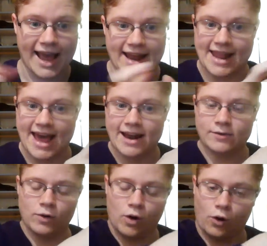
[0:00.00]
and that,
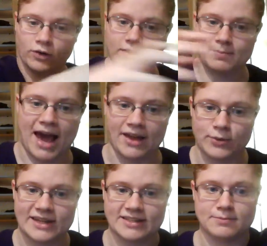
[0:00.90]
all of the
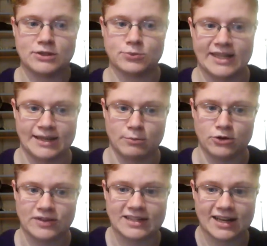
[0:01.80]
pathways in between the
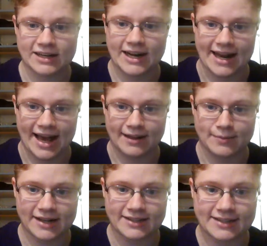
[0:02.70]
Mosley Center and
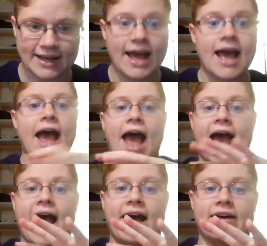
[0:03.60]
Alamance
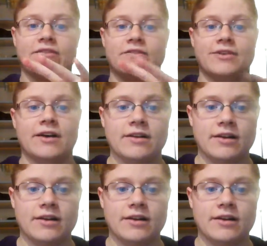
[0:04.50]
have,